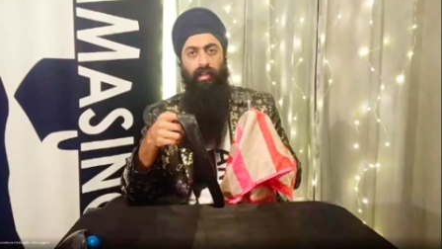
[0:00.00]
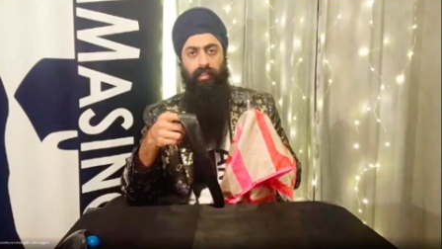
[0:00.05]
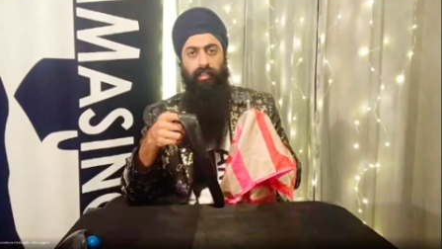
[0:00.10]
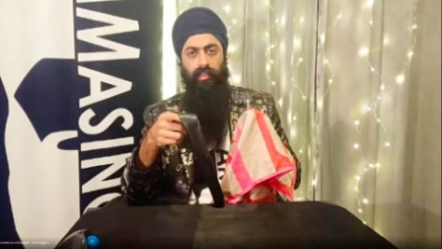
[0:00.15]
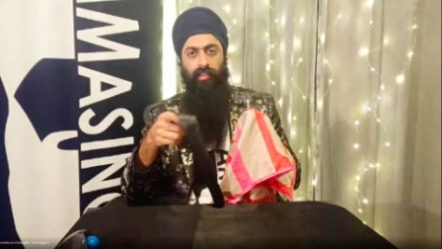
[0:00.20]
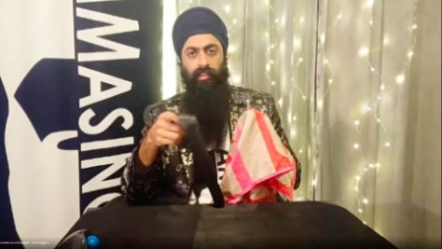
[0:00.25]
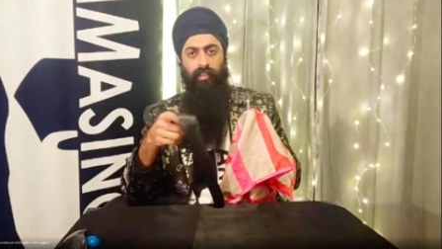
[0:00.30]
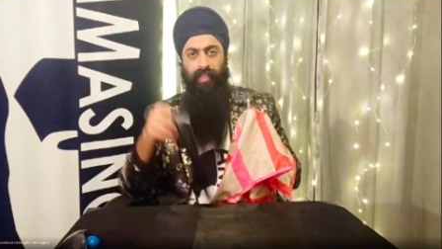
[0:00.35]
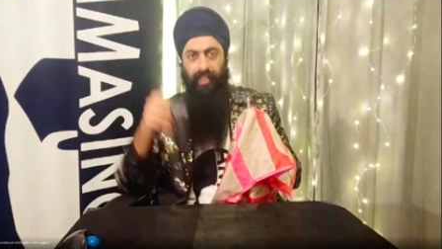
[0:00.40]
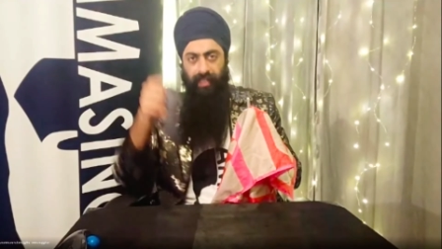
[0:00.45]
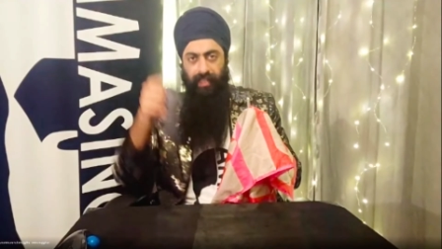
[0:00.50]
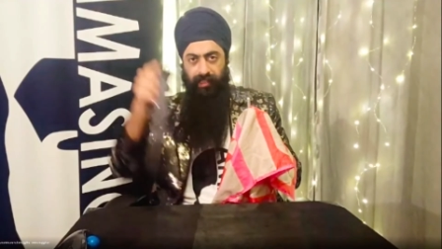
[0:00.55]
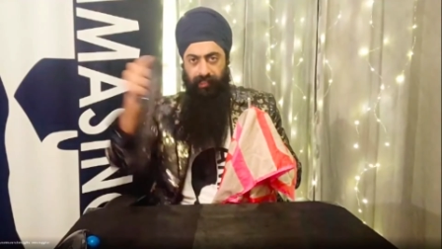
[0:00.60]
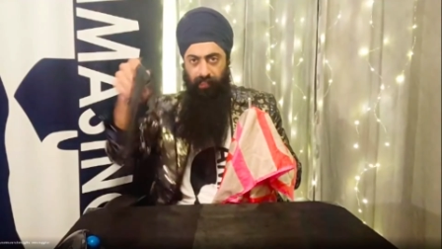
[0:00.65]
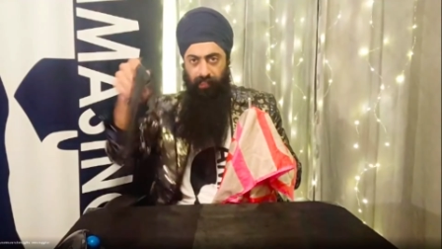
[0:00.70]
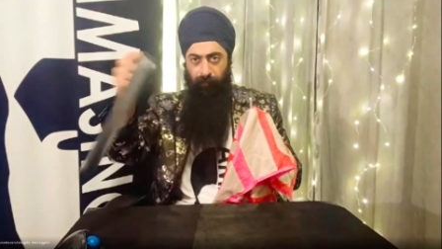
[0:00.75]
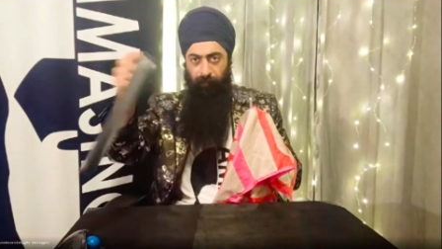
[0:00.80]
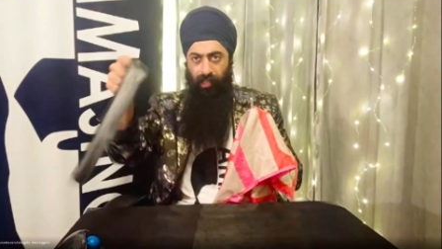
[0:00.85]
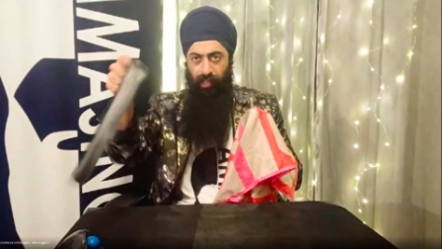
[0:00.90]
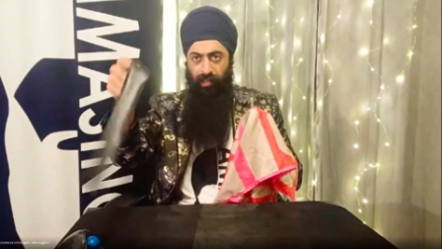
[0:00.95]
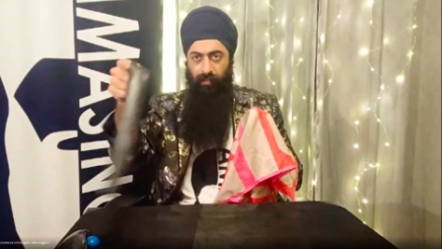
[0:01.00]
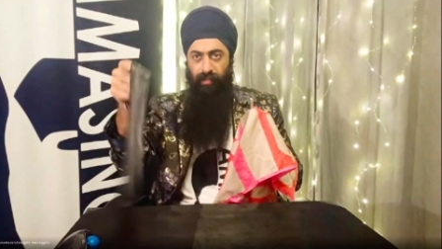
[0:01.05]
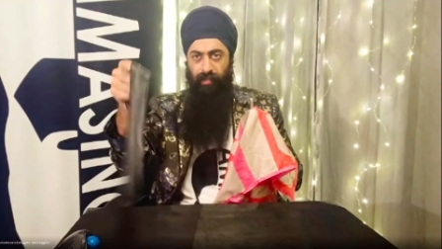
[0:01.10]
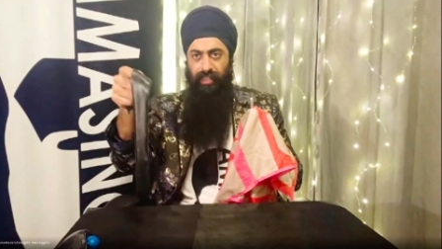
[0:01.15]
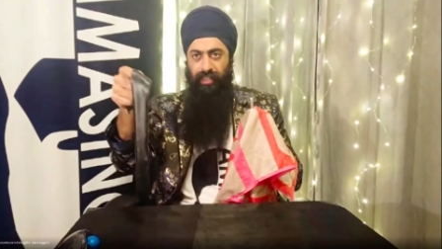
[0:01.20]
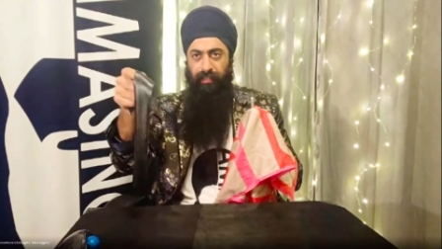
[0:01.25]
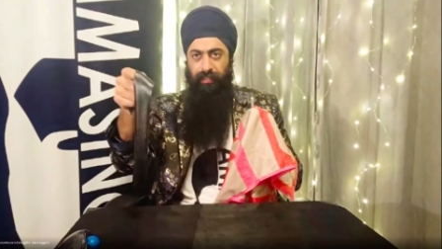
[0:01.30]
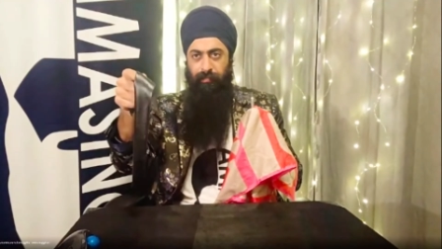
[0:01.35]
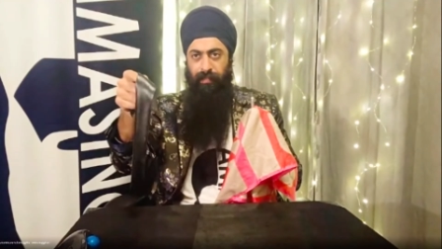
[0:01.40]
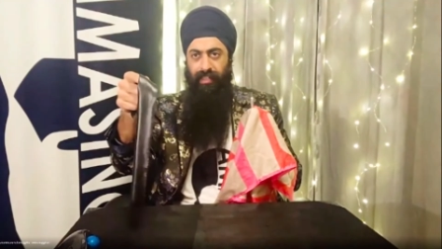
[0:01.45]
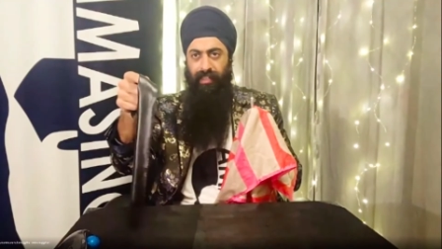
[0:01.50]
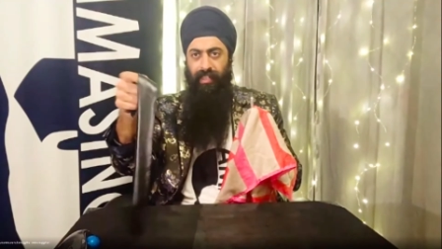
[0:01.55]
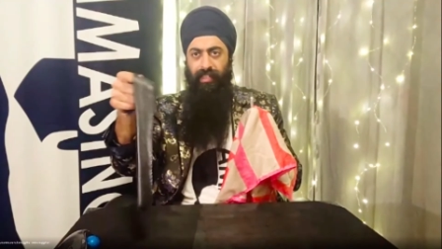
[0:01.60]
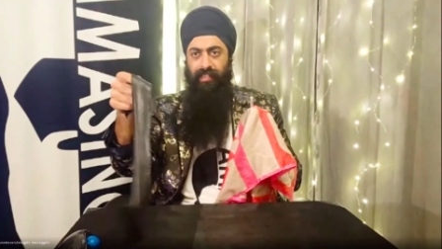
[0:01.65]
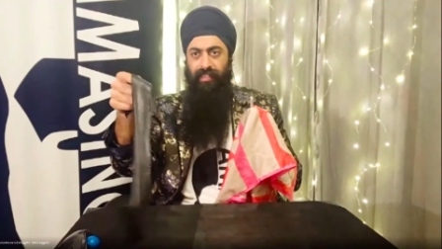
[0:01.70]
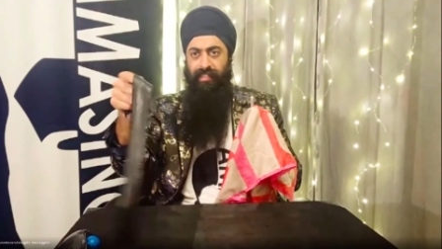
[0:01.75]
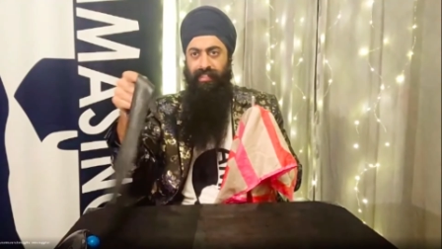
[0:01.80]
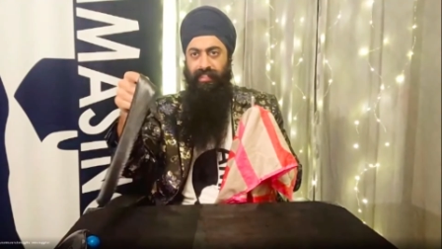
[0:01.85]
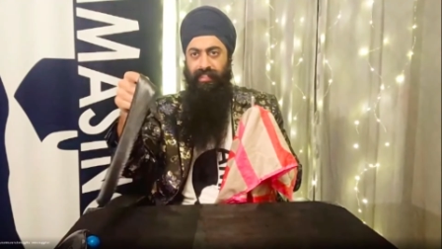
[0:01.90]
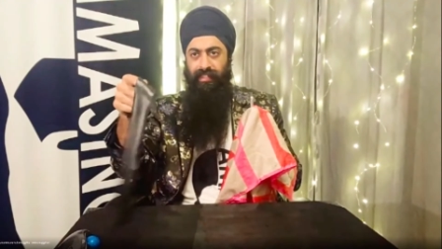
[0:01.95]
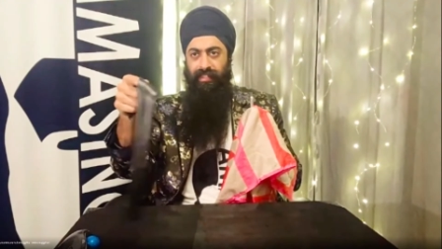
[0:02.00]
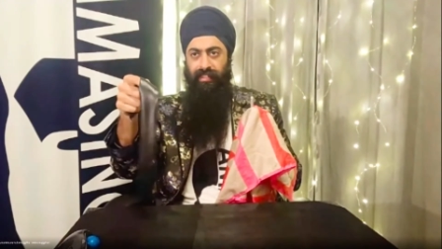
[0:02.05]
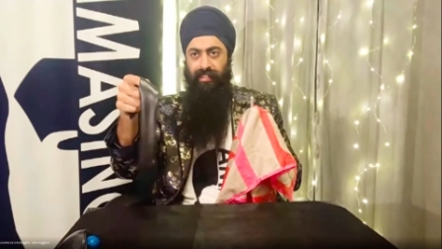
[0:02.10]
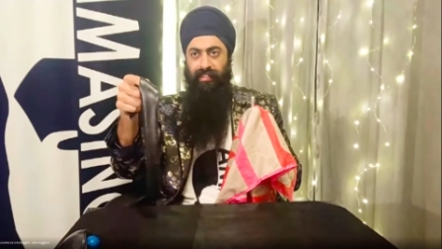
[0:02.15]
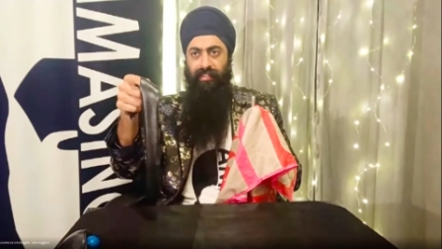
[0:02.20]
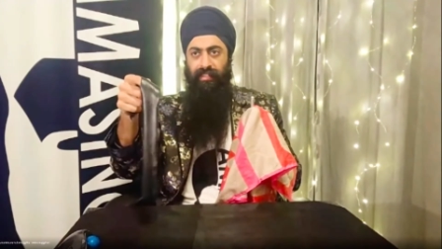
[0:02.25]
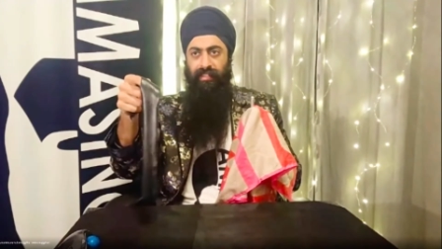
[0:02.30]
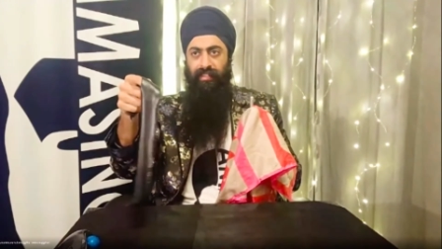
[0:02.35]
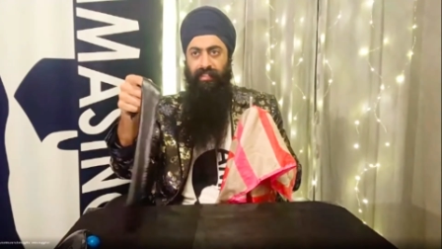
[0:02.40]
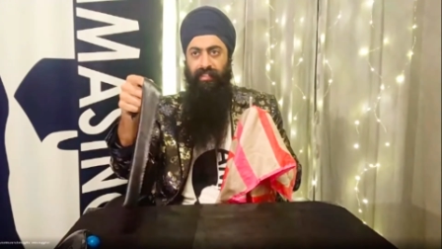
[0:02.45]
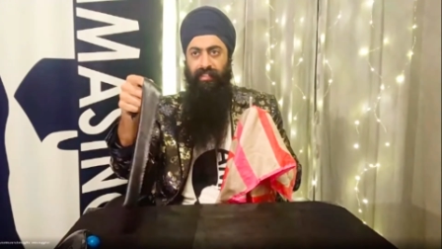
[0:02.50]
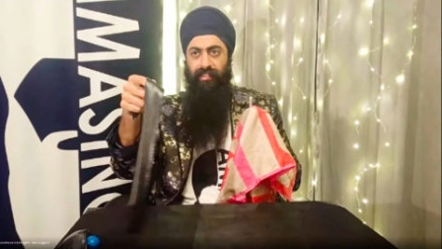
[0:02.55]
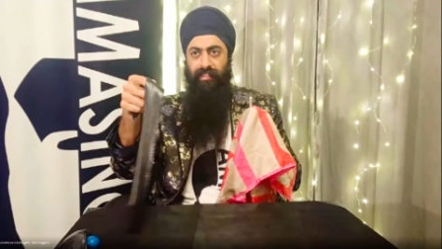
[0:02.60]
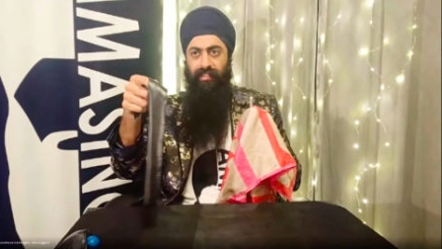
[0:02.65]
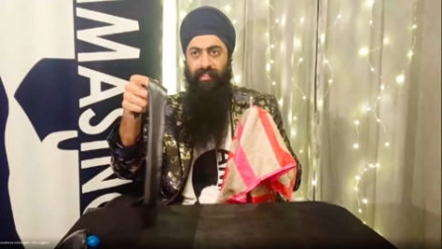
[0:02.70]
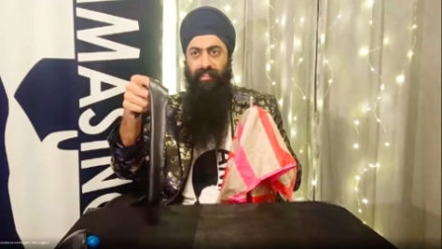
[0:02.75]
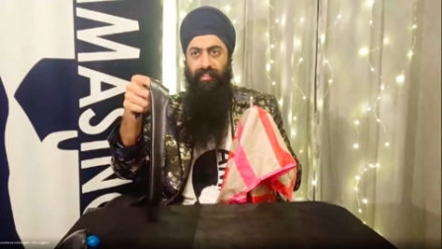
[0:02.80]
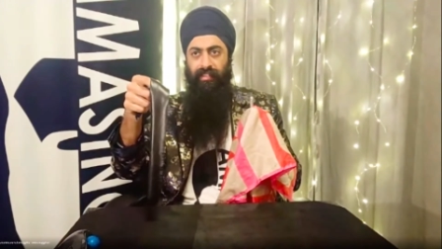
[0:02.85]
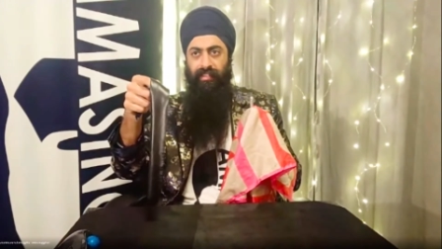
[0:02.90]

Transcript: Do you think it's coming on when I spin this? Mm-hmm.